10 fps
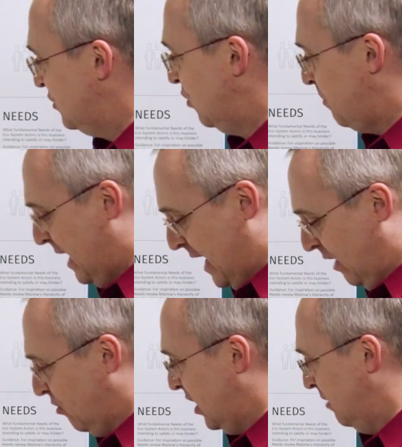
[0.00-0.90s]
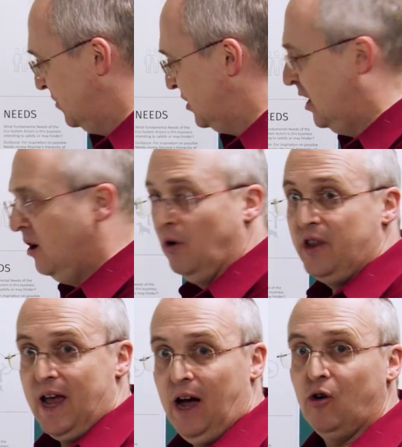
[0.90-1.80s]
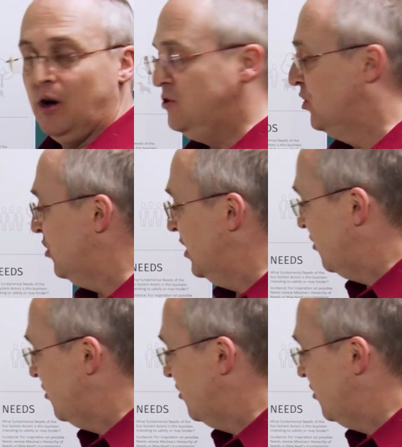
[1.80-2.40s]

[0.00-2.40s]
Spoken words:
is all about outcomes. What are the outcomes you're trying to